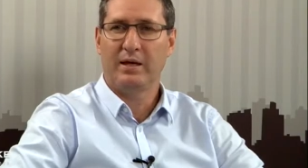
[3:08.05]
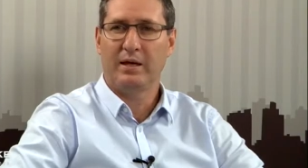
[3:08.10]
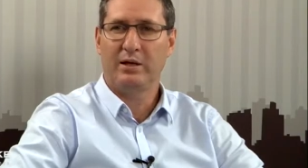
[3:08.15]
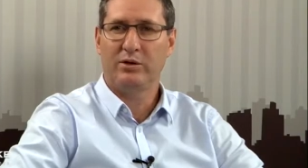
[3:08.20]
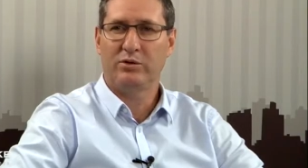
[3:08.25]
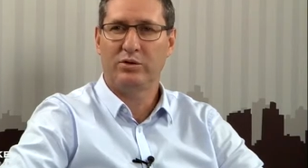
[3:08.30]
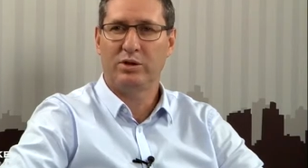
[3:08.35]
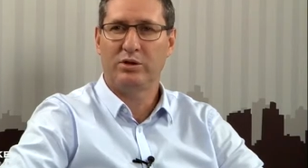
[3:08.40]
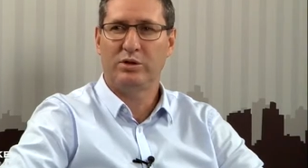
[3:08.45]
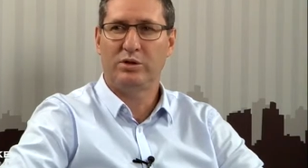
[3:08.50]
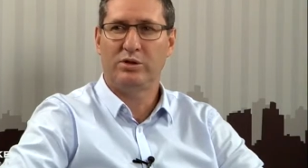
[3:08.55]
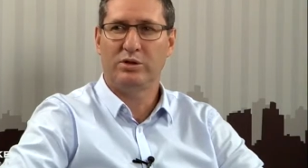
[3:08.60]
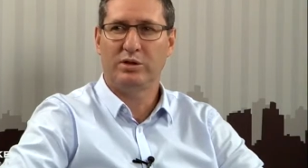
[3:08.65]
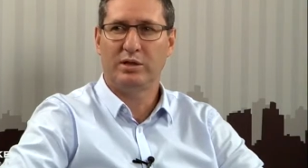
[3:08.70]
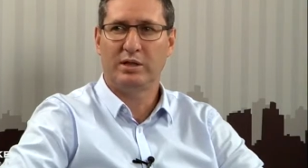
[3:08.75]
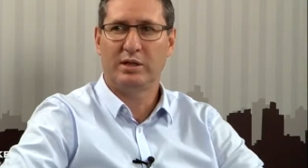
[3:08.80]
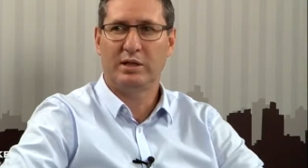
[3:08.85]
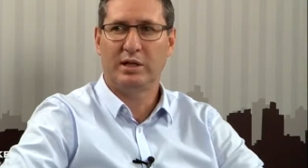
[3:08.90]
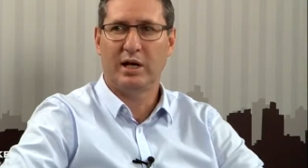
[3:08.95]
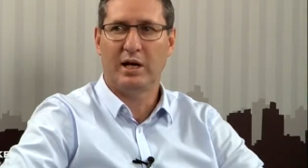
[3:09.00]

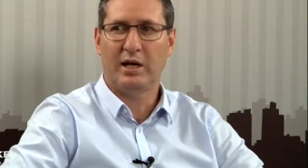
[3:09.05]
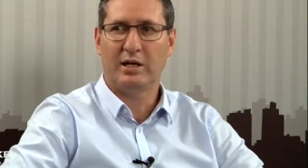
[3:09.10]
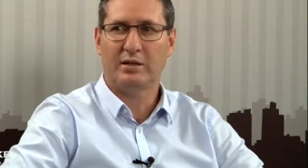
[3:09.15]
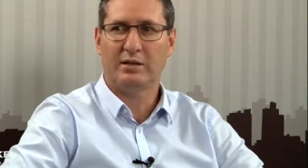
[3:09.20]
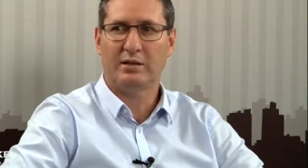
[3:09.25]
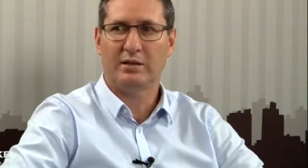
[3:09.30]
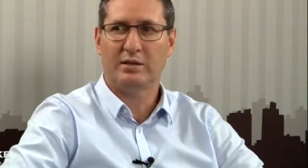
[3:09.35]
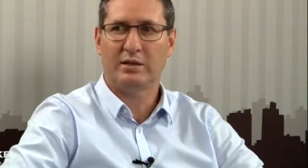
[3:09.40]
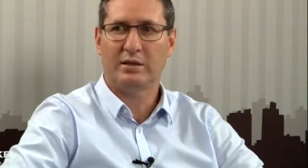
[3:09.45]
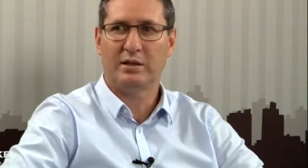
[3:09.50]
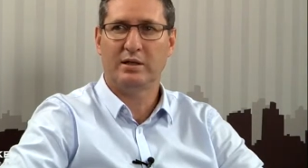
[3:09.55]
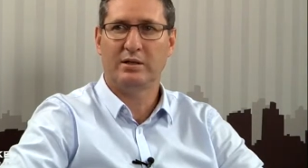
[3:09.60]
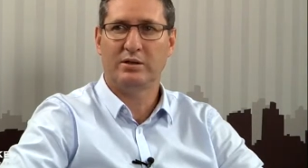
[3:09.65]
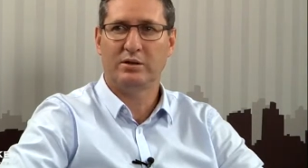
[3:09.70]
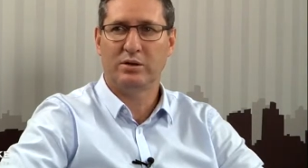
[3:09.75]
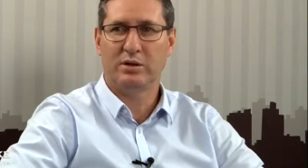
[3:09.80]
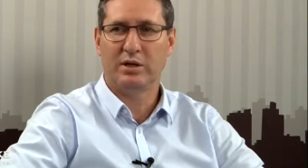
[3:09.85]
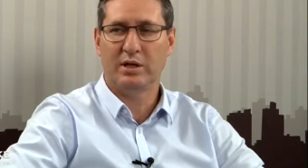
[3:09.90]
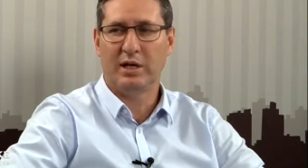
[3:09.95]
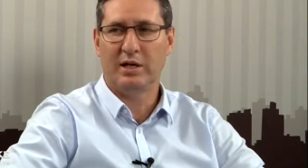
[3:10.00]
introducing gas
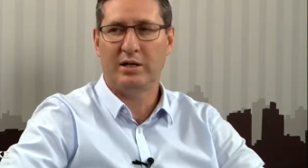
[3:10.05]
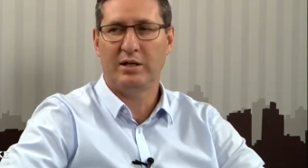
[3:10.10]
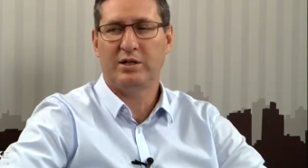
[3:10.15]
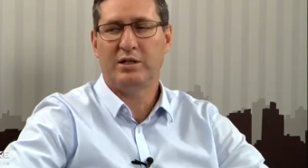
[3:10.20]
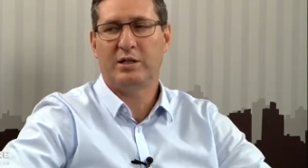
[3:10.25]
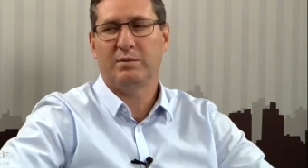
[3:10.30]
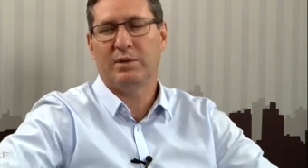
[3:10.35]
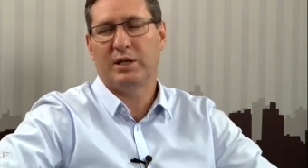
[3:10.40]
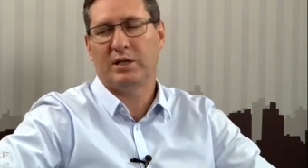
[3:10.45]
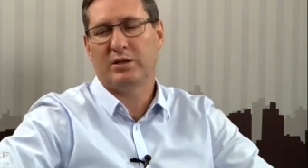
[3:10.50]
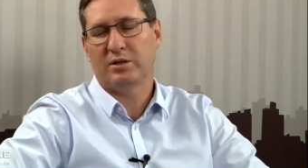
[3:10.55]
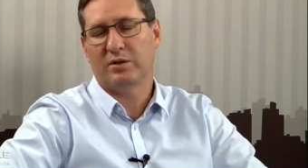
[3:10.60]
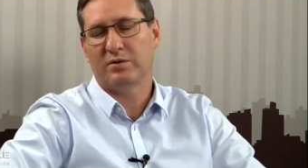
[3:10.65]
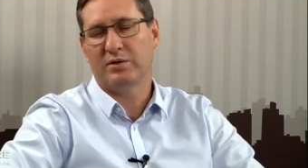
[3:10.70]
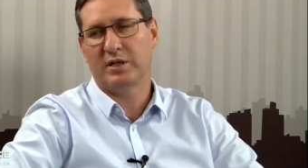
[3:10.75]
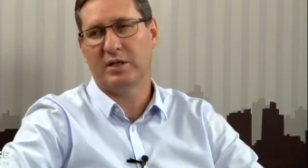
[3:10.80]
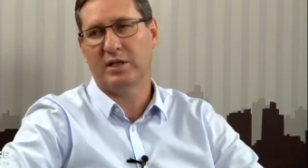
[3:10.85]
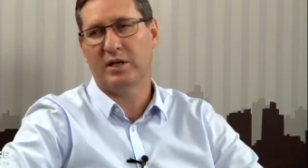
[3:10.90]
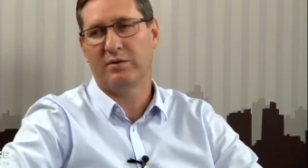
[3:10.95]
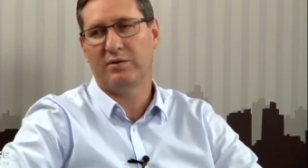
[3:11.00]
into the energy mix of
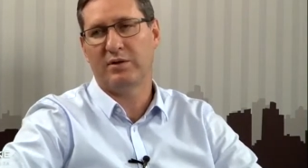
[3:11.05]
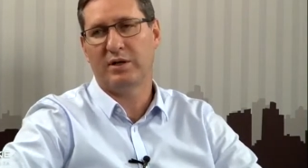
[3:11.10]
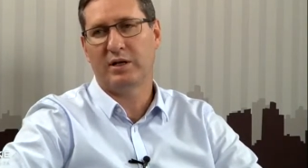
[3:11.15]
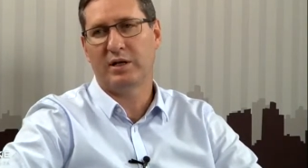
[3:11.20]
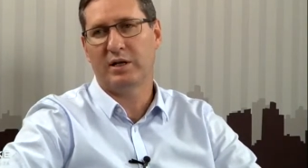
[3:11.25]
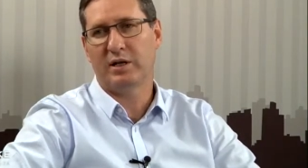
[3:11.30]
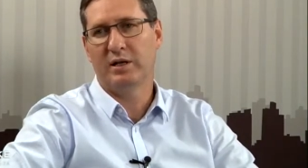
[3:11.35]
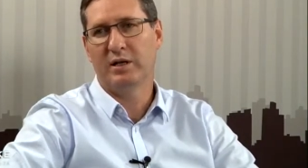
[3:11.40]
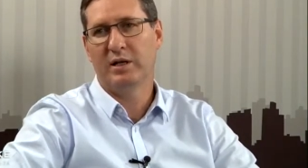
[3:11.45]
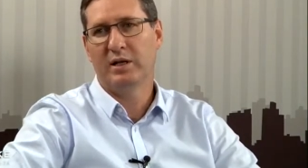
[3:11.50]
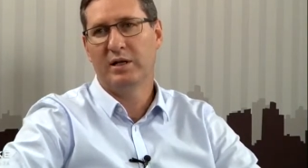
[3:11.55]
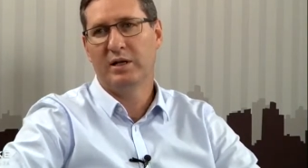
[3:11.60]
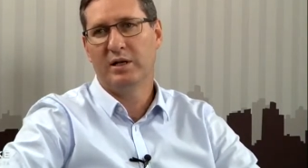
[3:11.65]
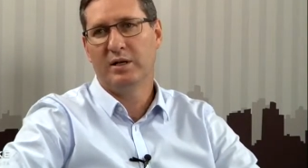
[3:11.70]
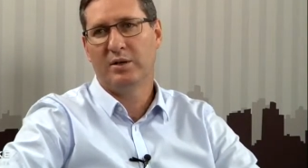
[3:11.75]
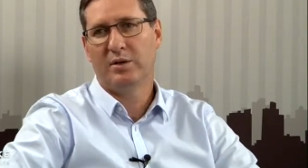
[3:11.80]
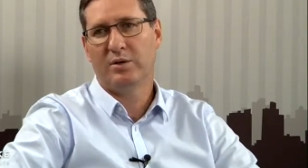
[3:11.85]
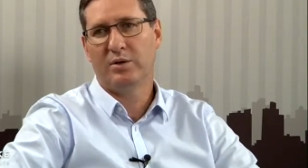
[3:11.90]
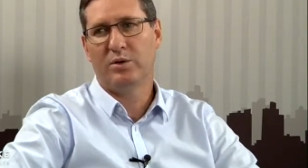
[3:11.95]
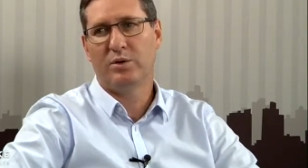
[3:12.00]
South Africa
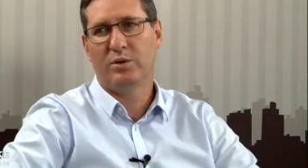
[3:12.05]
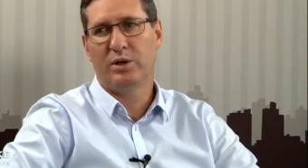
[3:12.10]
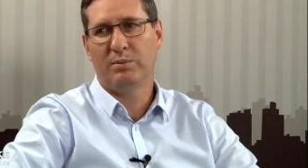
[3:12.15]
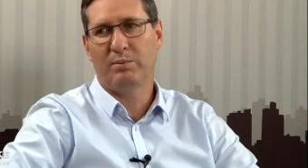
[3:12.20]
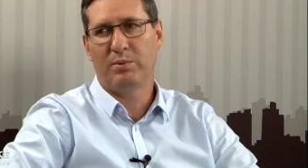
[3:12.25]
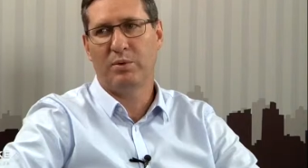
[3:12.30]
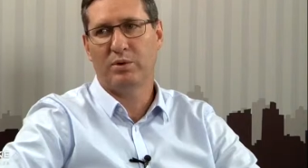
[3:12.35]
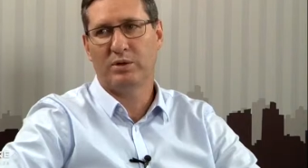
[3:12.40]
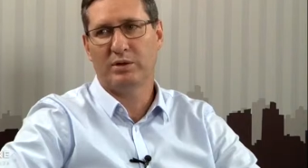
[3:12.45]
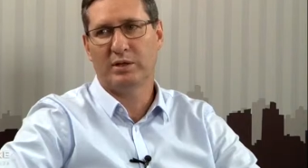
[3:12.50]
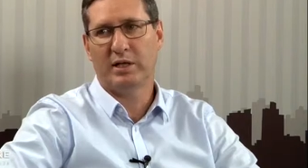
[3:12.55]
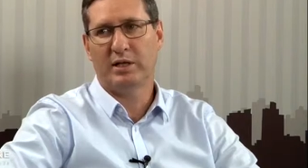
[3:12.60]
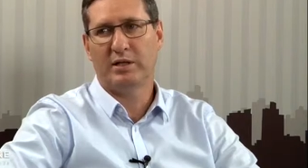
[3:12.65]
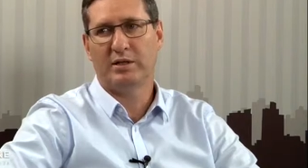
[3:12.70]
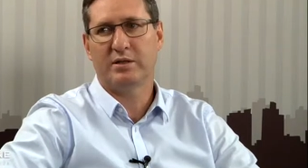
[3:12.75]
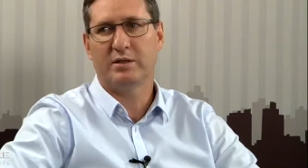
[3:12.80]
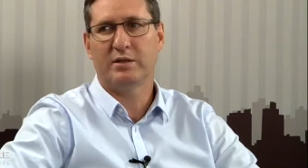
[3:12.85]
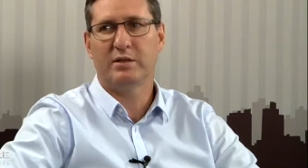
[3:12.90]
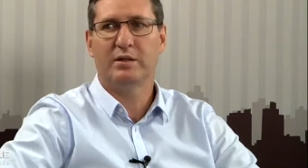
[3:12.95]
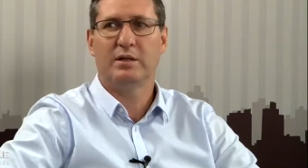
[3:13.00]
through
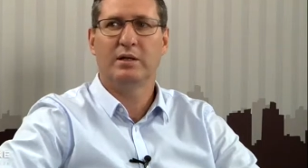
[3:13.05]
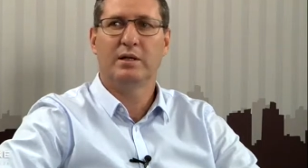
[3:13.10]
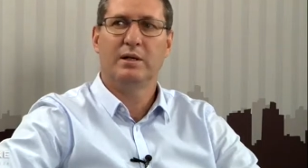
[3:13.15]
importation,